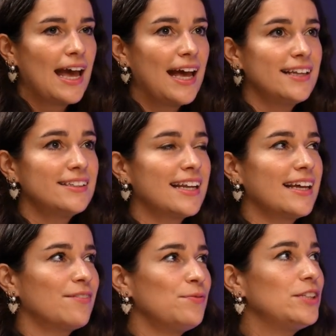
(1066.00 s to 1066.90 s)
And
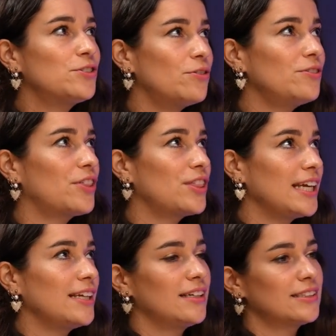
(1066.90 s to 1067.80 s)
like we don't
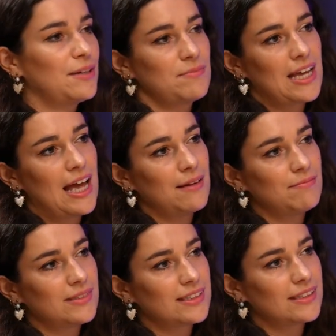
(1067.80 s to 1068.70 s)
think
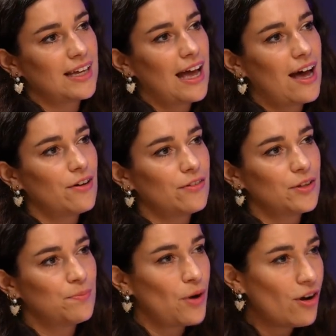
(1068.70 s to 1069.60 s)
sometimes out of
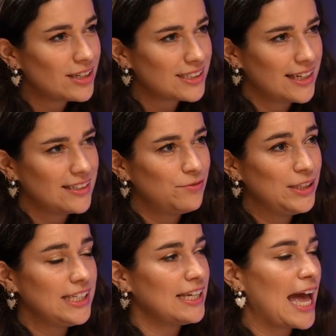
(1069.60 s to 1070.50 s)
the box, and
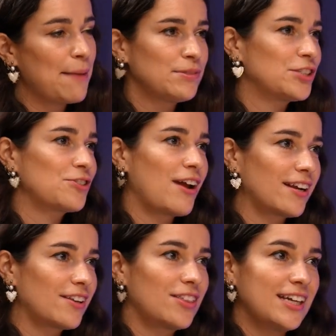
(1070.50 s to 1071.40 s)
really
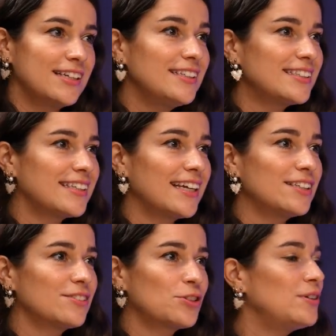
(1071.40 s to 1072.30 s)
abstract things,
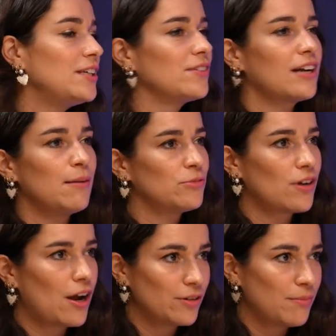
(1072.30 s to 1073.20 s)
they don't even come
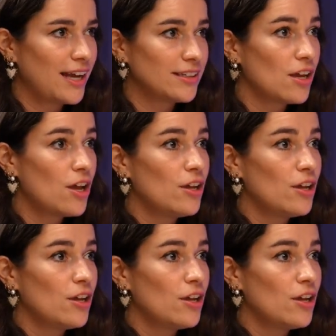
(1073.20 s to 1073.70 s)
to our mind.